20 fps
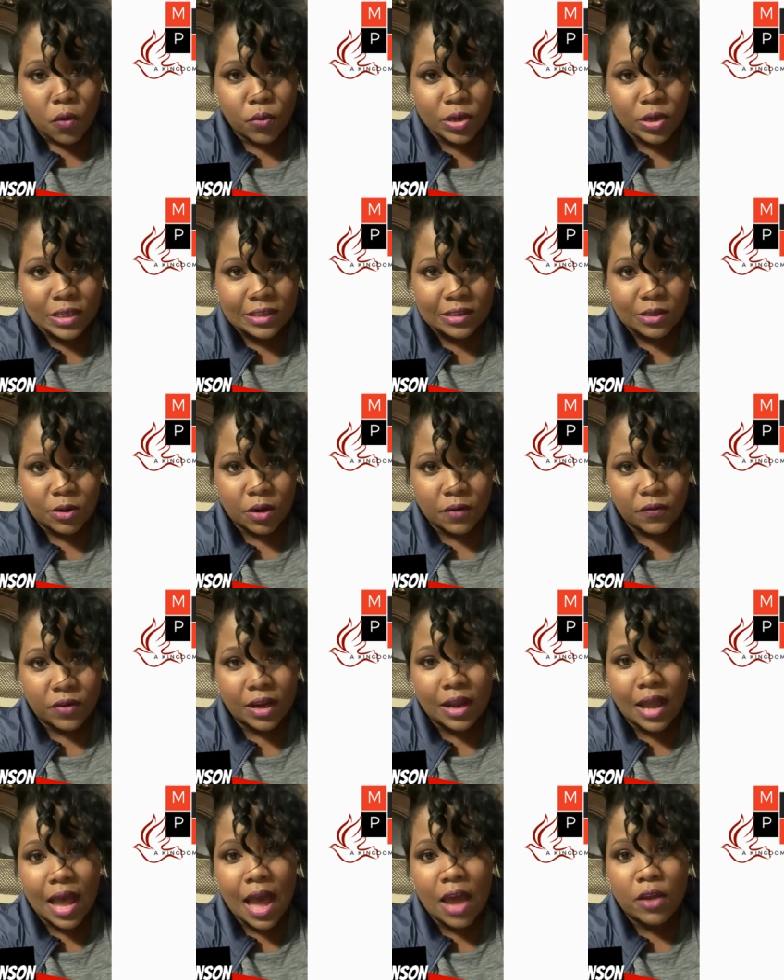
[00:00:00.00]
We serve
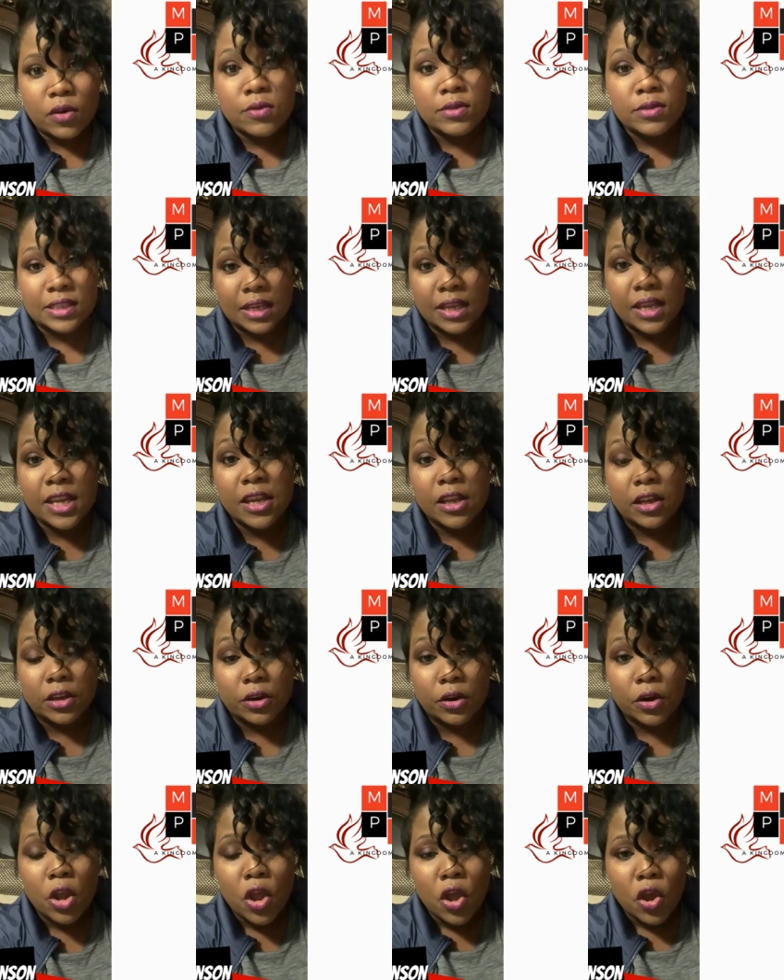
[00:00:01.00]
a God who's a
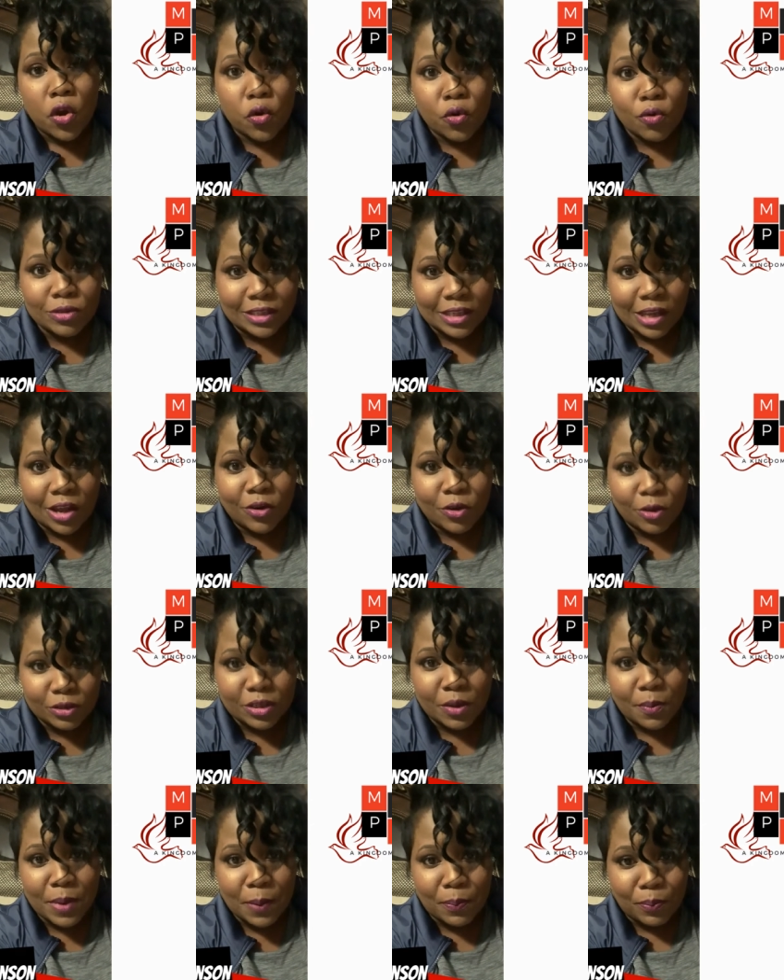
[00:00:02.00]
healer, who's the
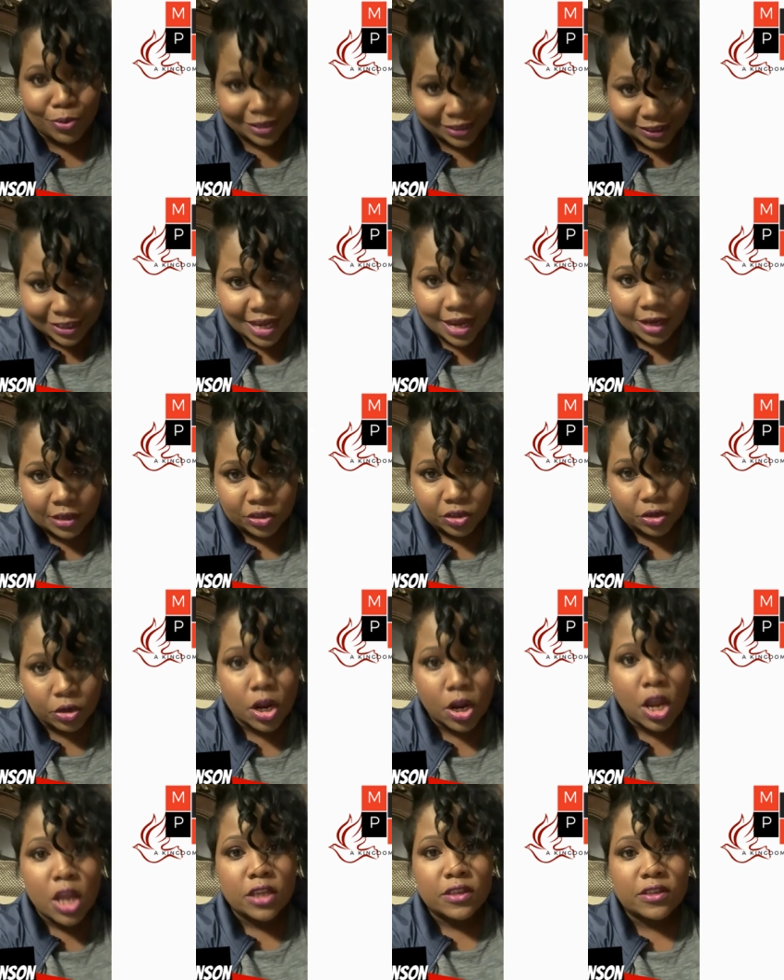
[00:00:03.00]
ultimate
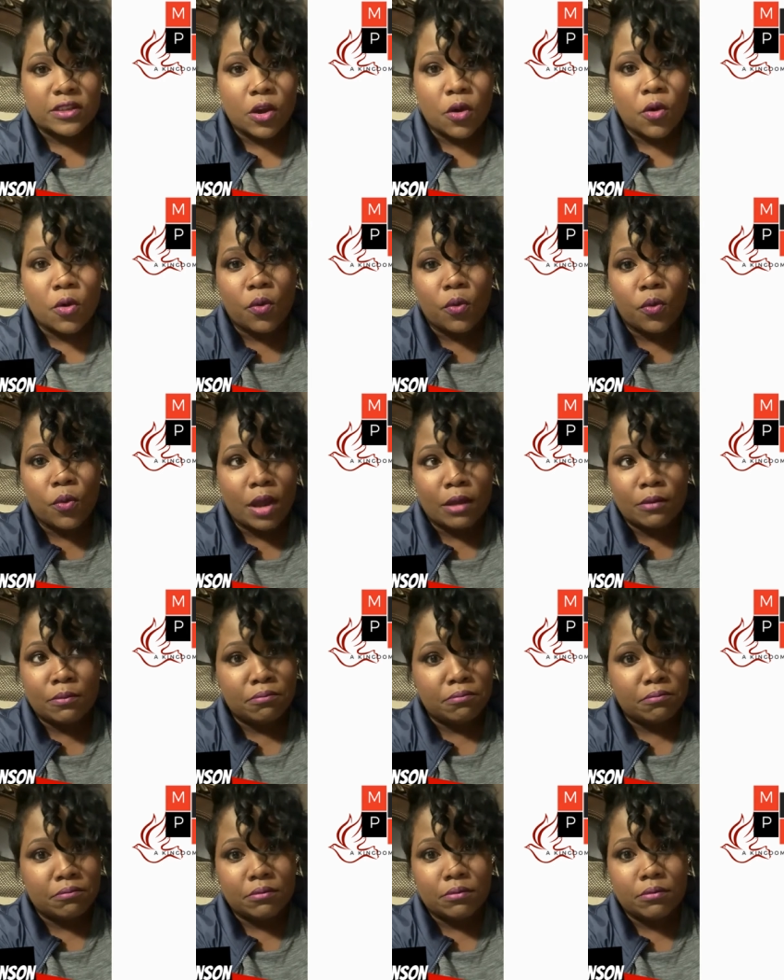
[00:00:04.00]
protector. So
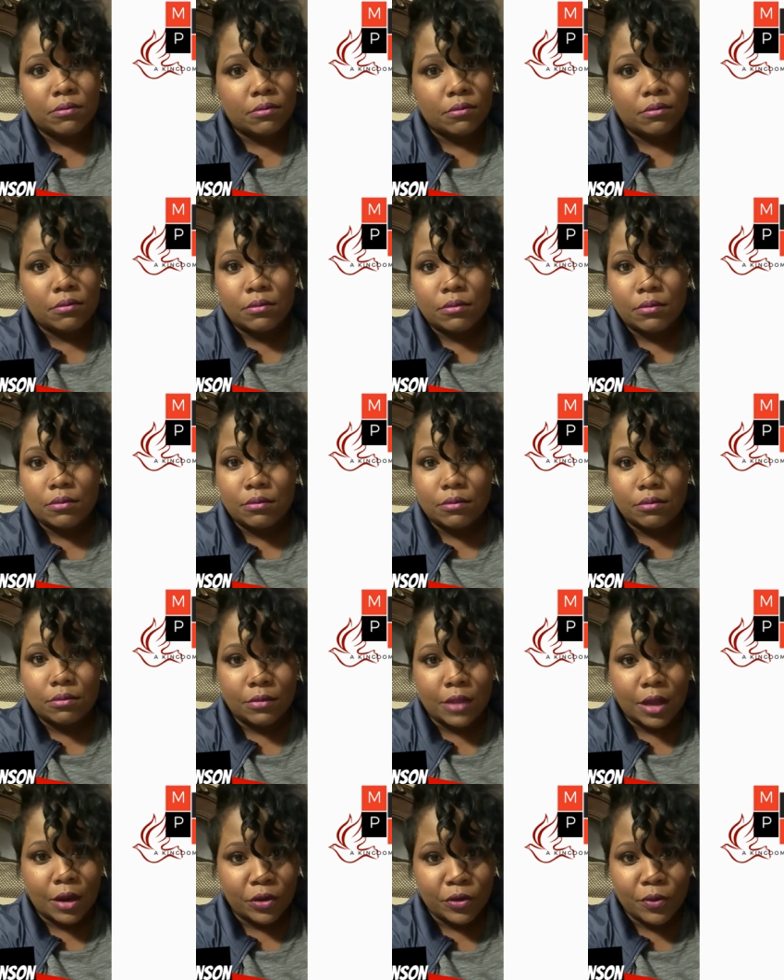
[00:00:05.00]

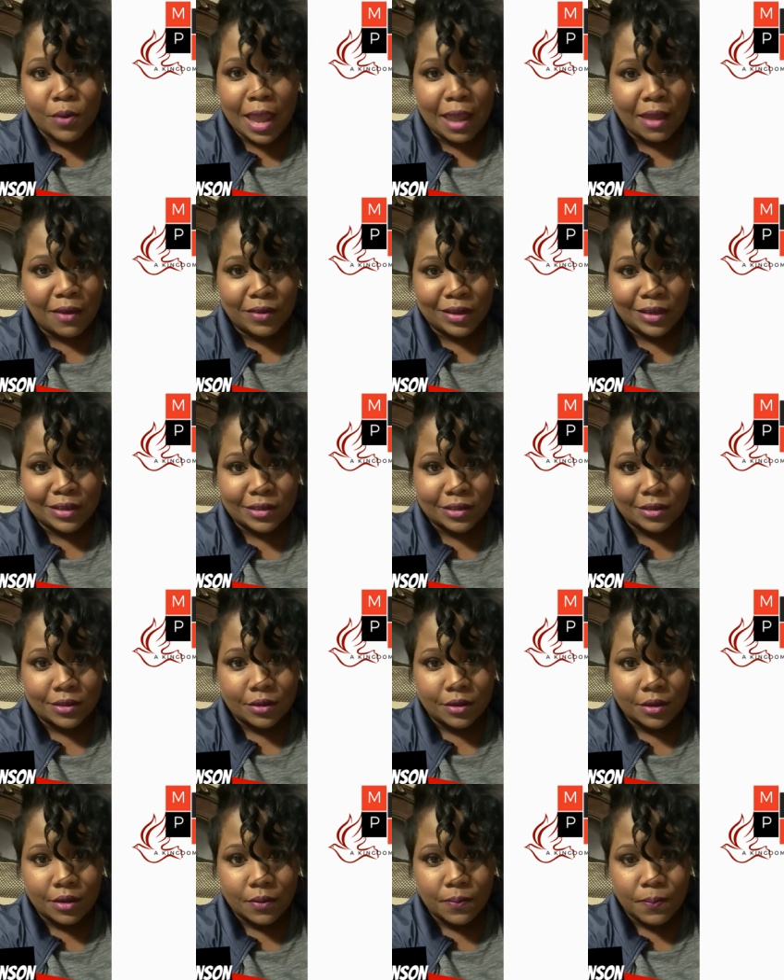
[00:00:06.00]
there you have
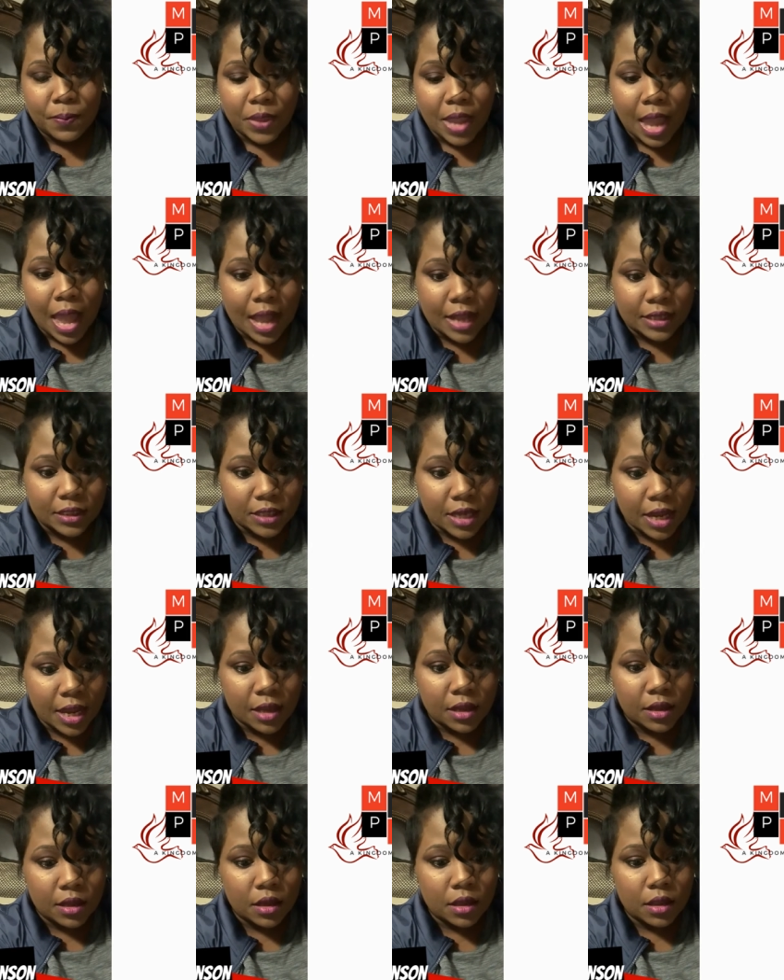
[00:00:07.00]
it. I
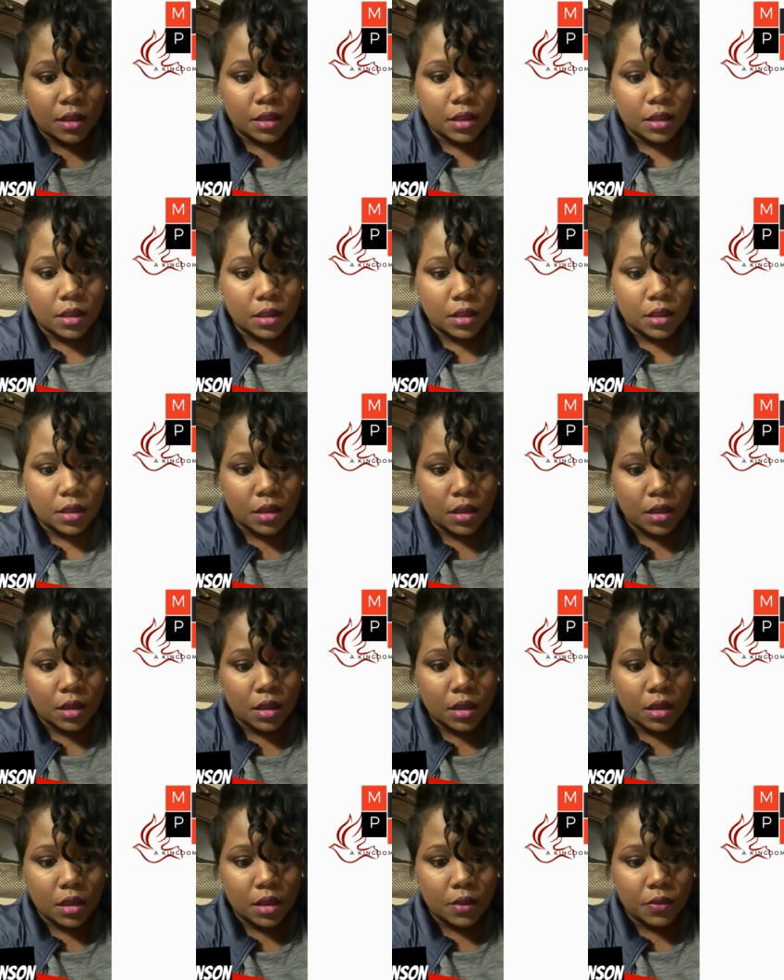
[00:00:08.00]
take
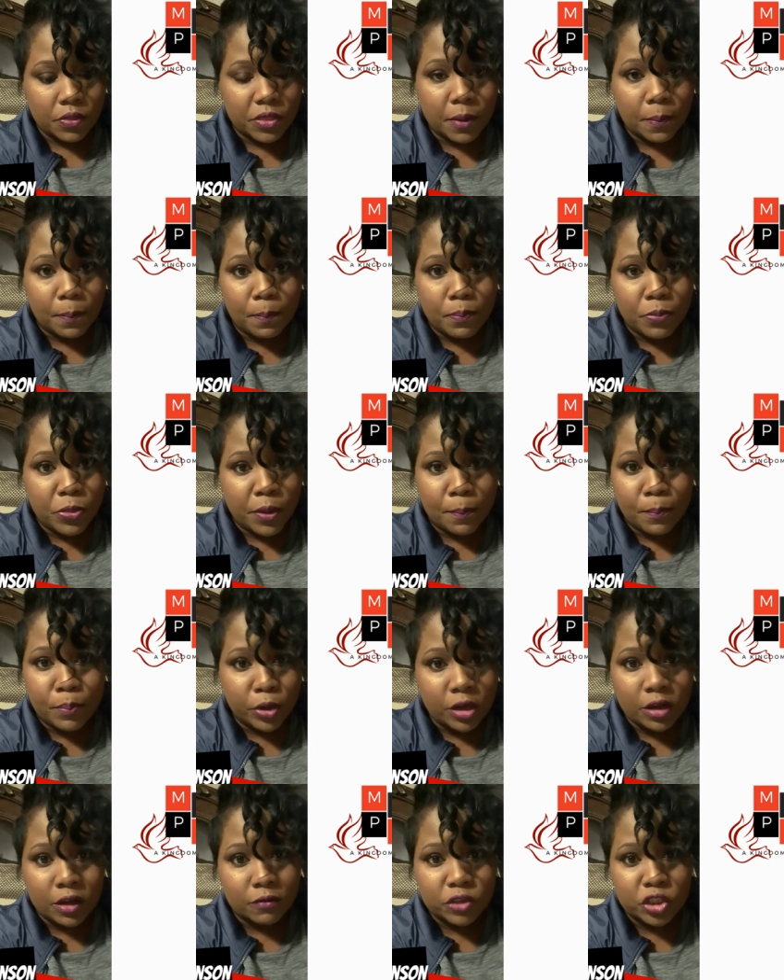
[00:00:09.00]
the, the
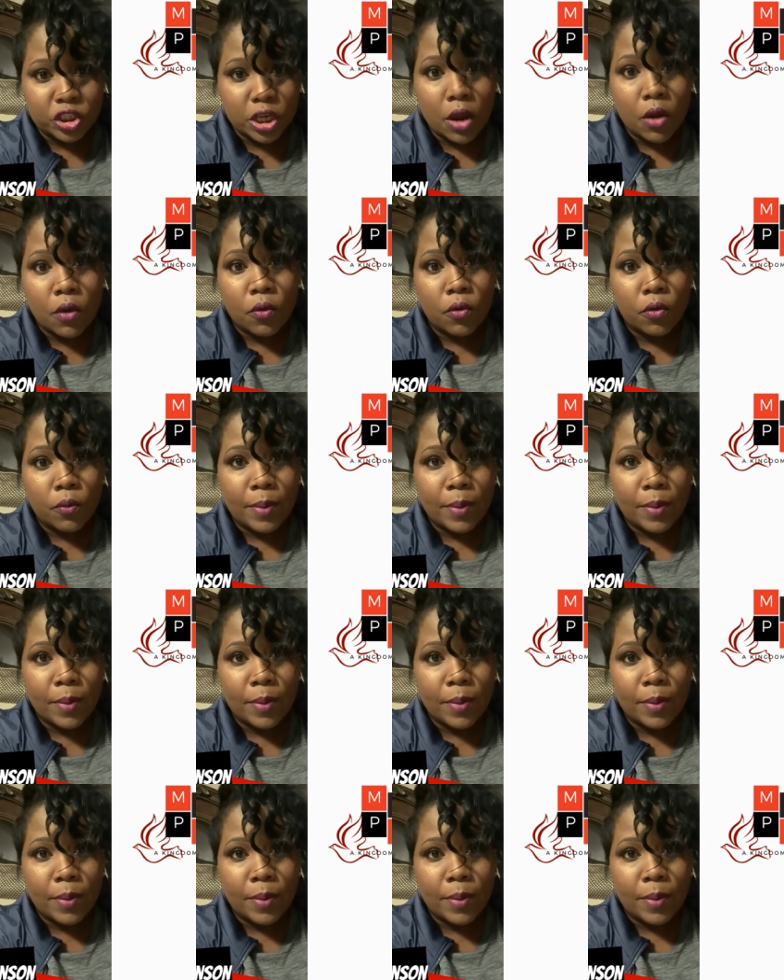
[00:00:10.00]
book of Job